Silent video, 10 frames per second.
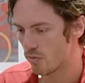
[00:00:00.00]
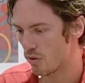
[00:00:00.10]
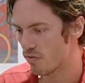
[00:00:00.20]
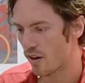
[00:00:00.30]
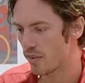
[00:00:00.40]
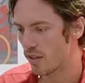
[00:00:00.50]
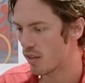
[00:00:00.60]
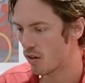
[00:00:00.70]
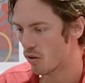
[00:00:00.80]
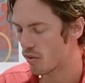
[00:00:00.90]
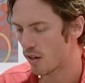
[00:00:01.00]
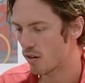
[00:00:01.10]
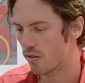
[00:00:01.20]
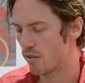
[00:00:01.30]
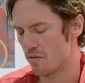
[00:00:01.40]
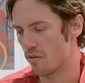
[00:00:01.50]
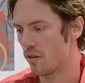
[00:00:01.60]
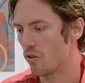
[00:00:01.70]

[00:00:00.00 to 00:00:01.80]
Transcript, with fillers: would find that they they they're in